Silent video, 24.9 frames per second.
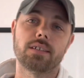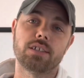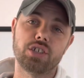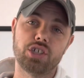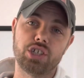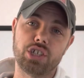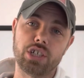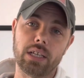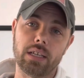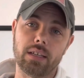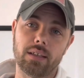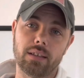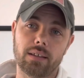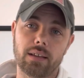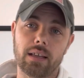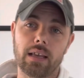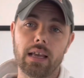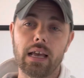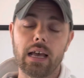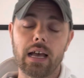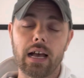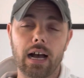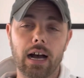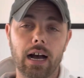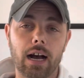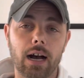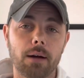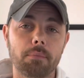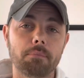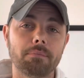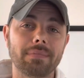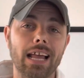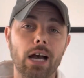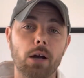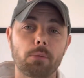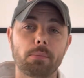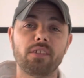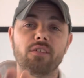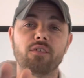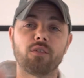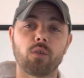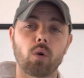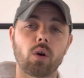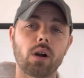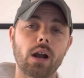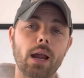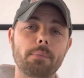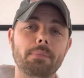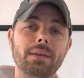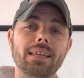gene. Um, now,
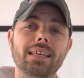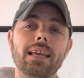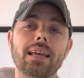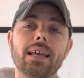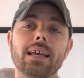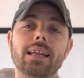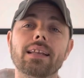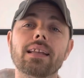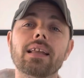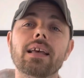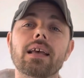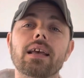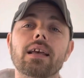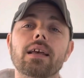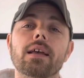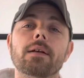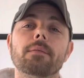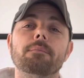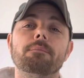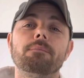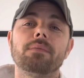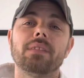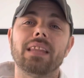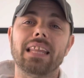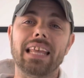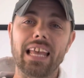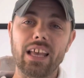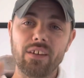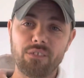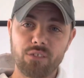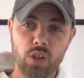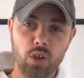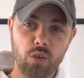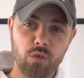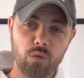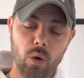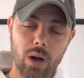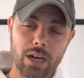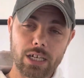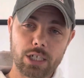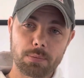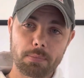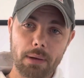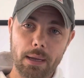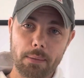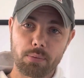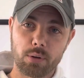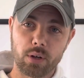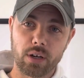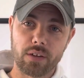before I begin, if you've watched
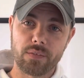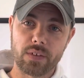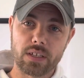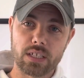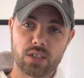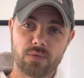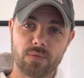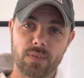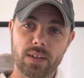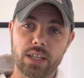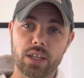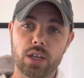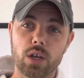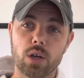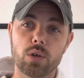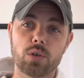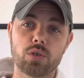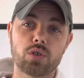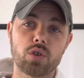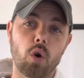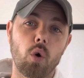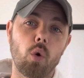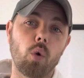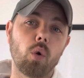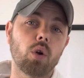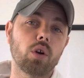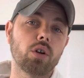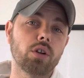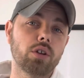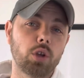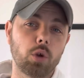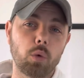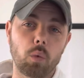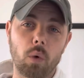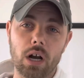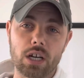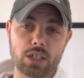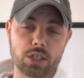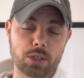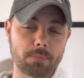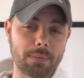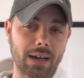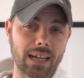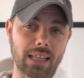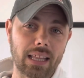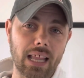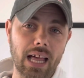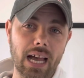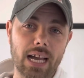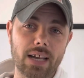my previous videos or you watch my
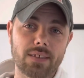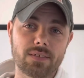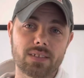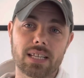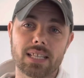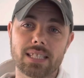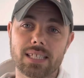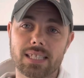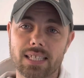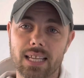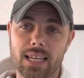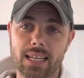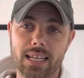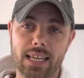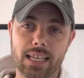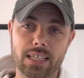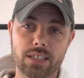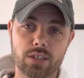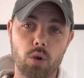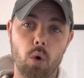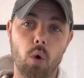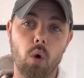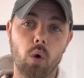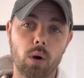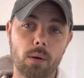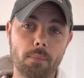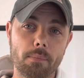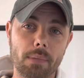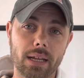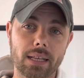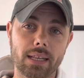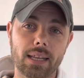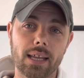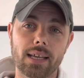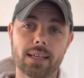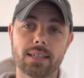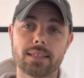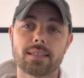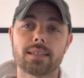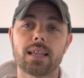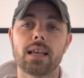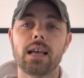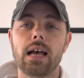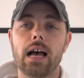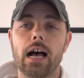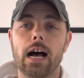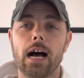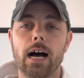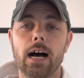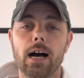lives on Sundays or Mondays,
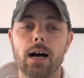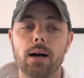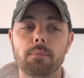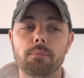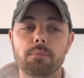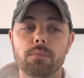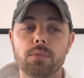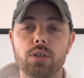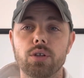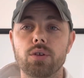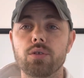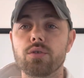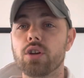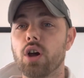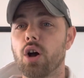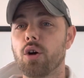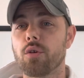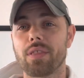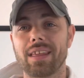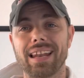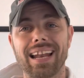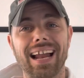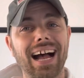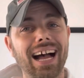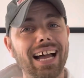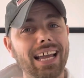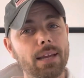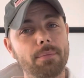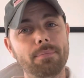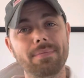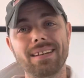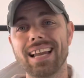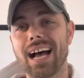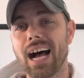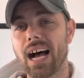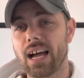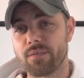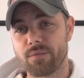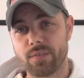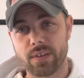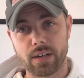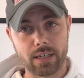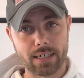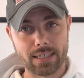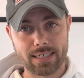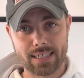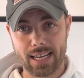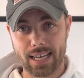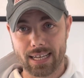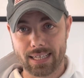um, you know that I am not
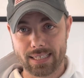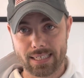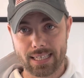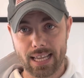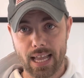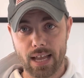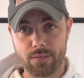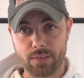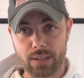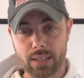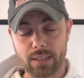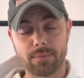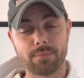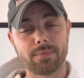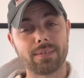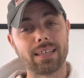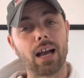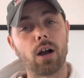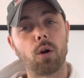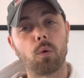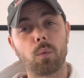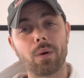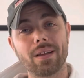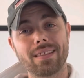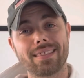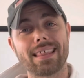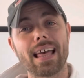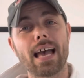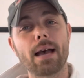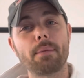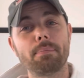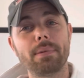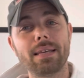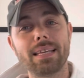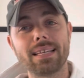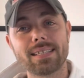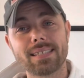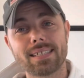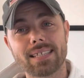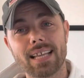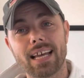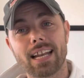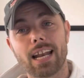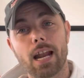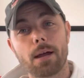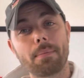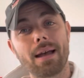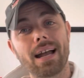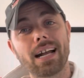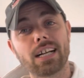very tech savvy. Now, with that being said,
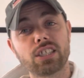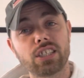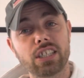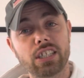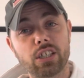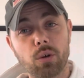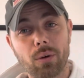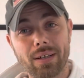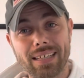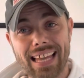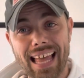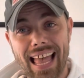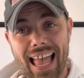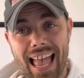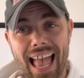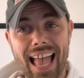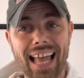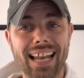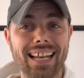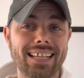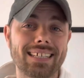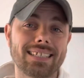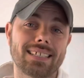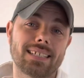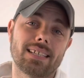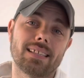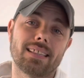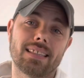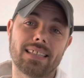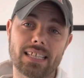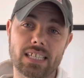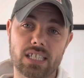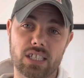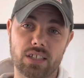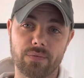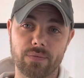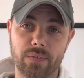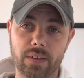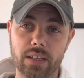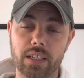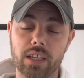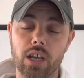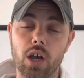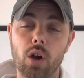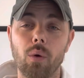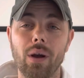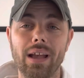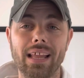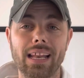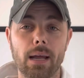I'm actually going to edit this
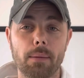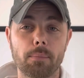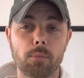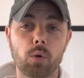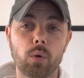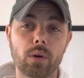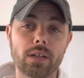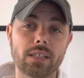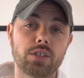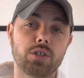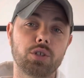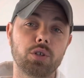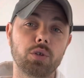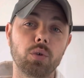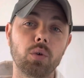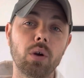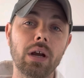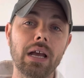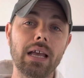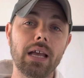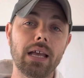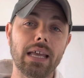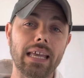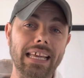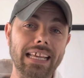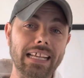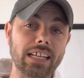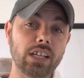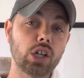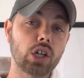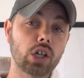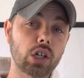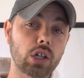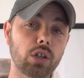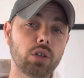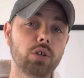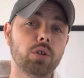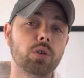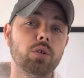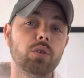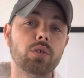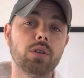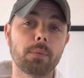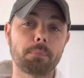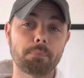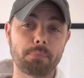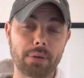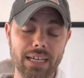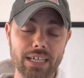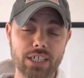video and I'm going to
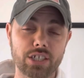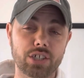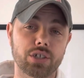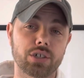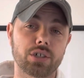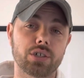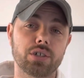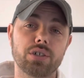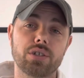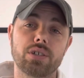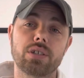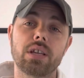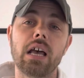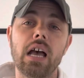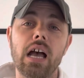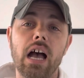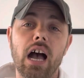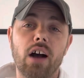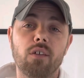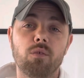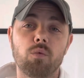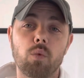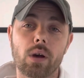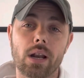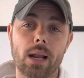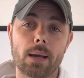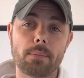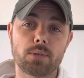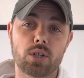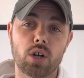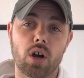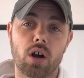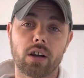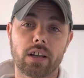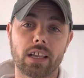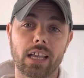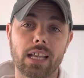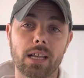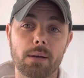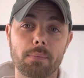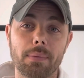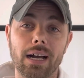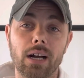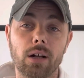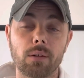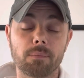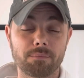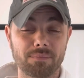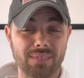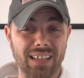include pictures of what I'm talking
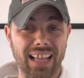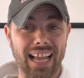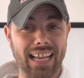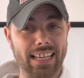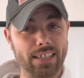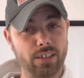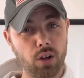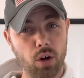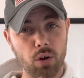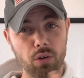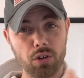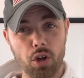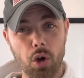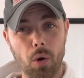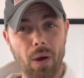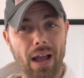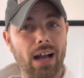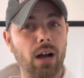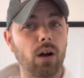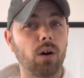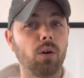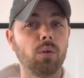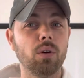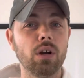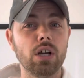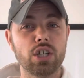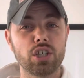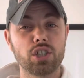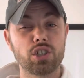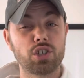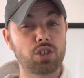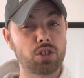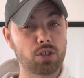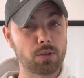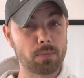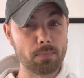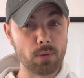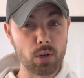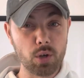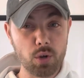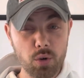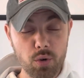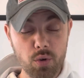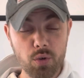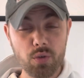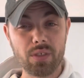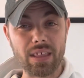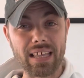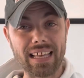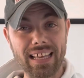about I don't know how
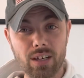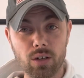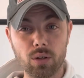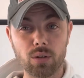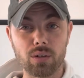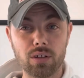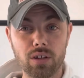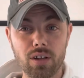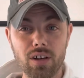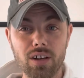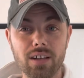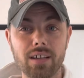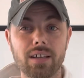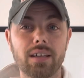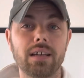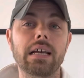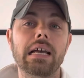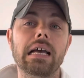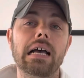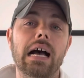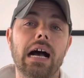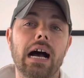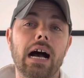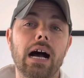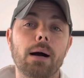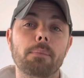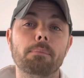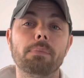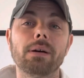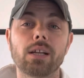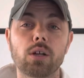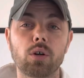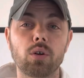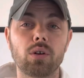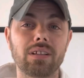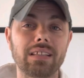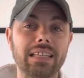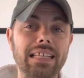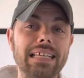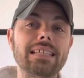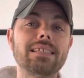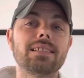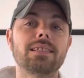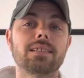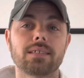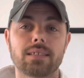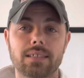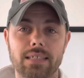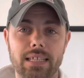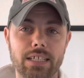smooth it'll look, uh, but it'll at
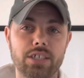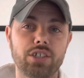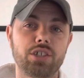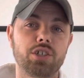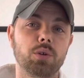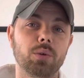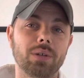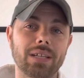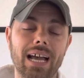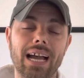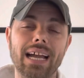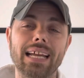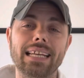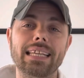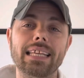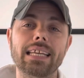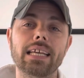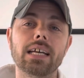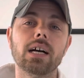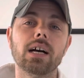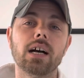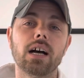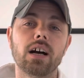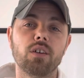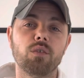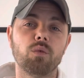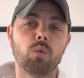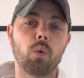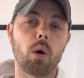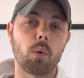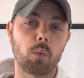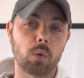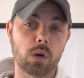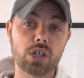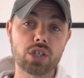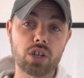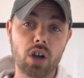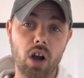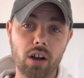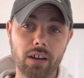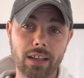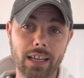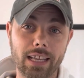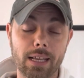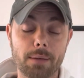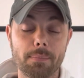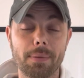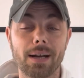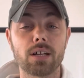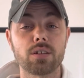least get you an idea of what we're
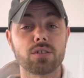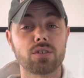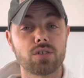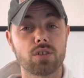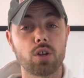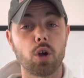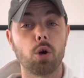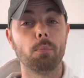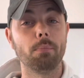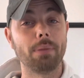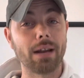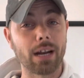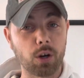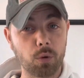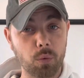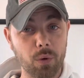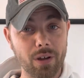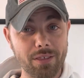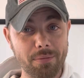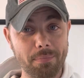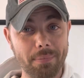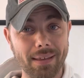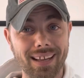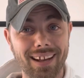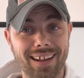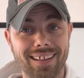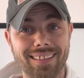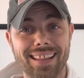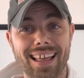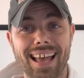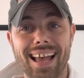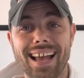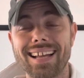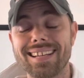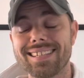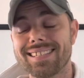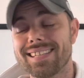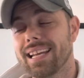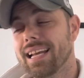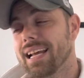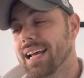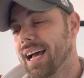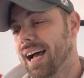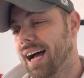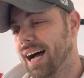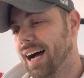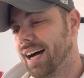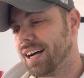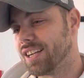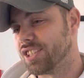talking about. So bear with me on that,
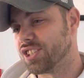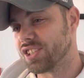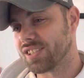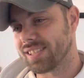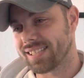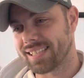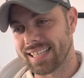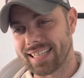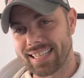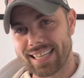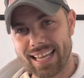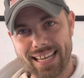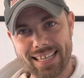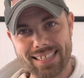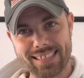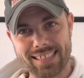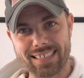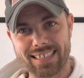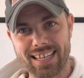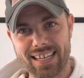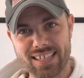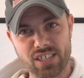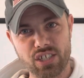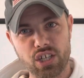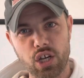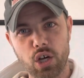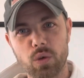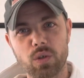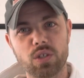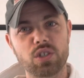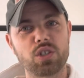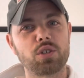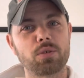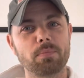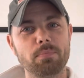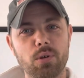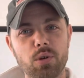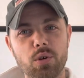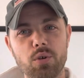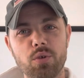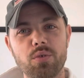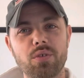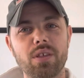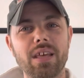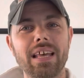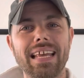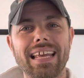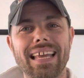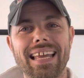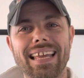uh, just in case it doesn't go as
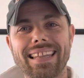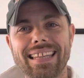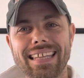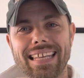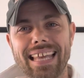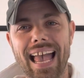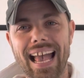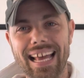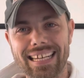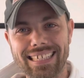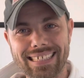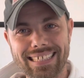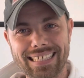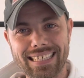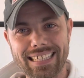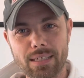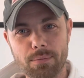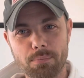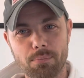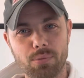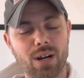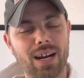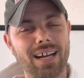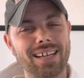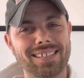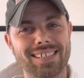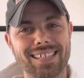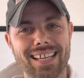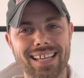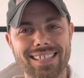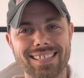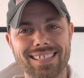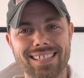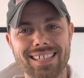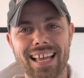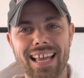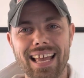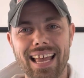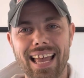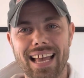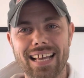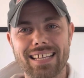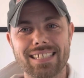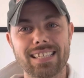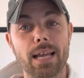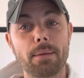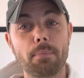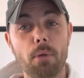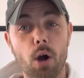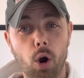smooth in the editing process
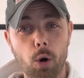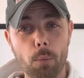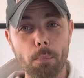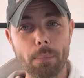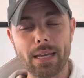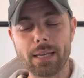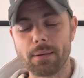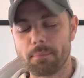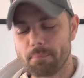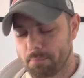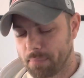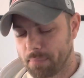as I'm hoping,